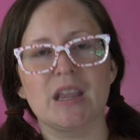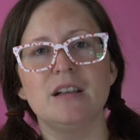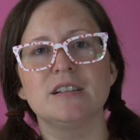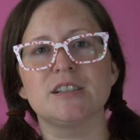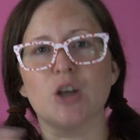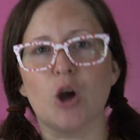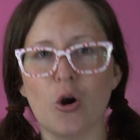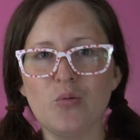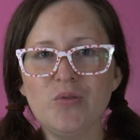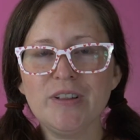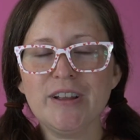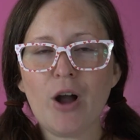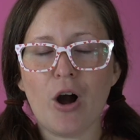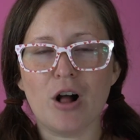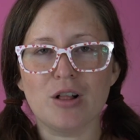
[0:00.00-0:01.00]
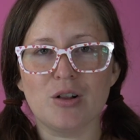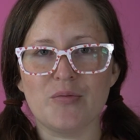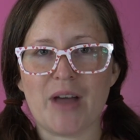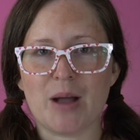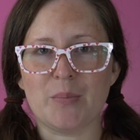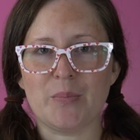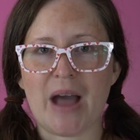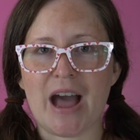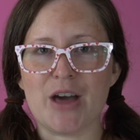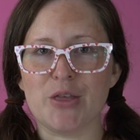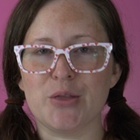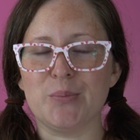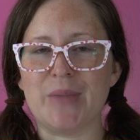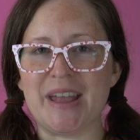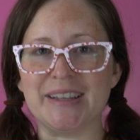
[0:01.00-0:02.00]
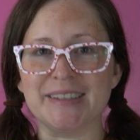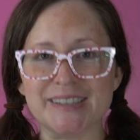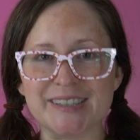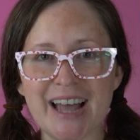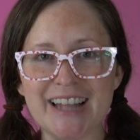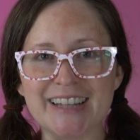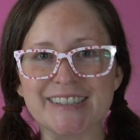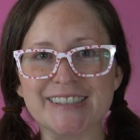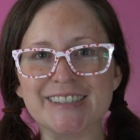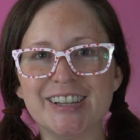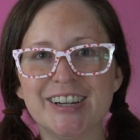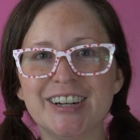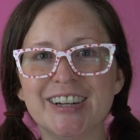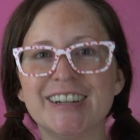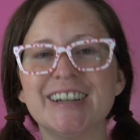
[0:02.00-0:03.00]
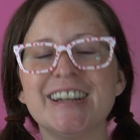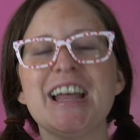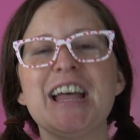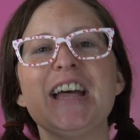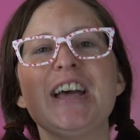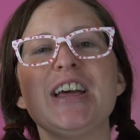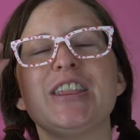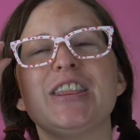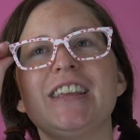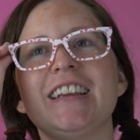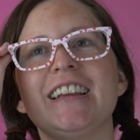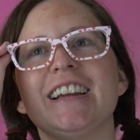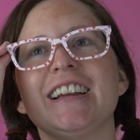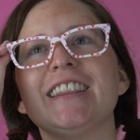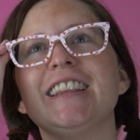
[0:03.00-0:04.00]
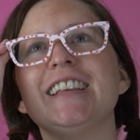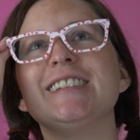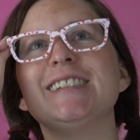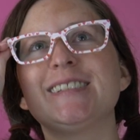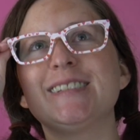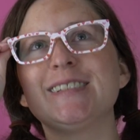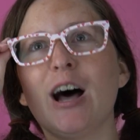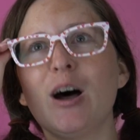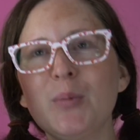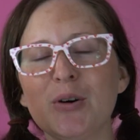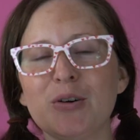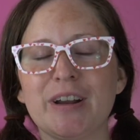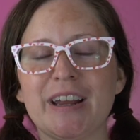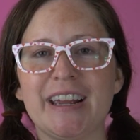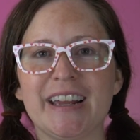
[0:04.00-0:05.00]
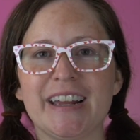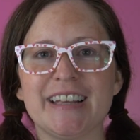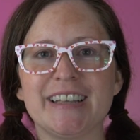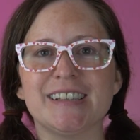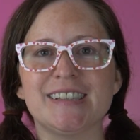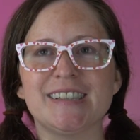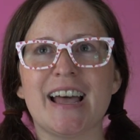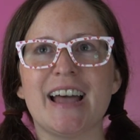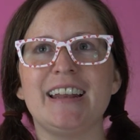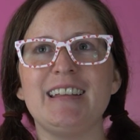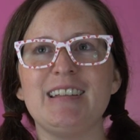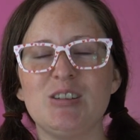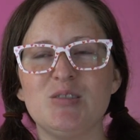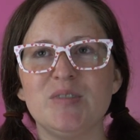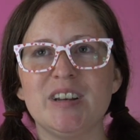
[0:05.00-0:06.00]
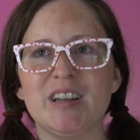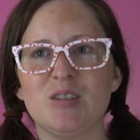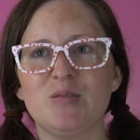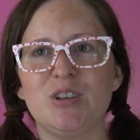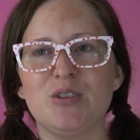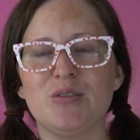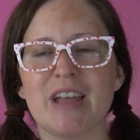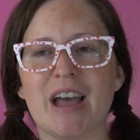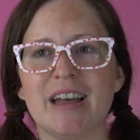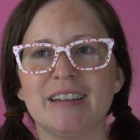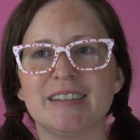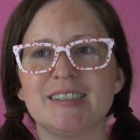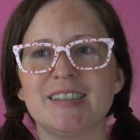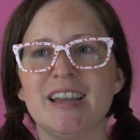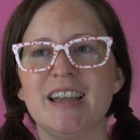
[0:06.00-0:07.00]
So hopefully all of that math made sense. The summary is that even if you get